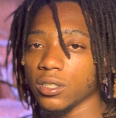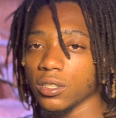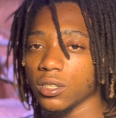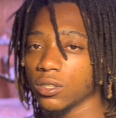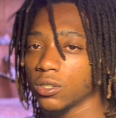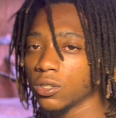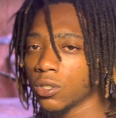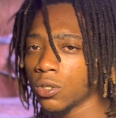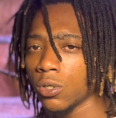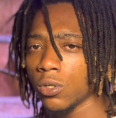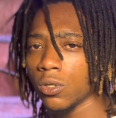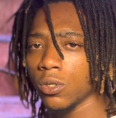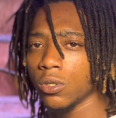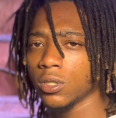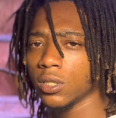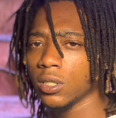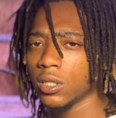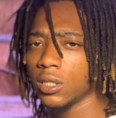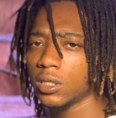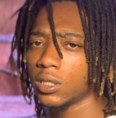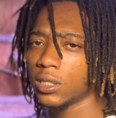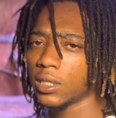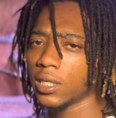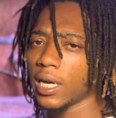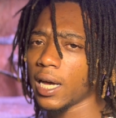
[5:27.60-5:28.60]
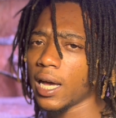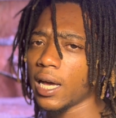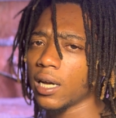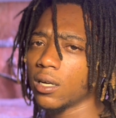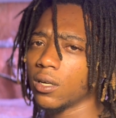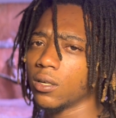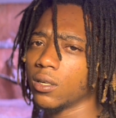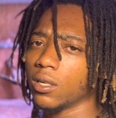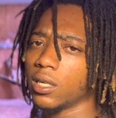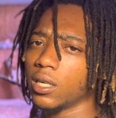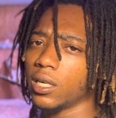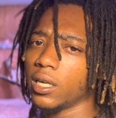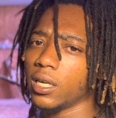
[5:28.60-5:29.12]
and schools in the
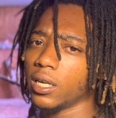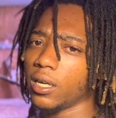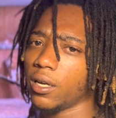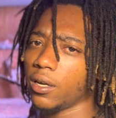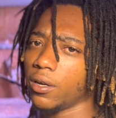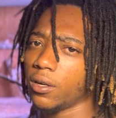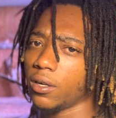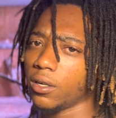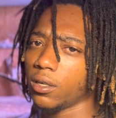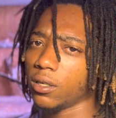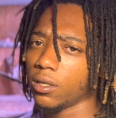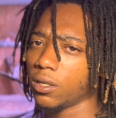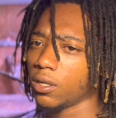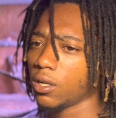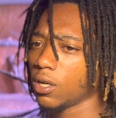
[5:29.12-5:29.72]
Chicagoland area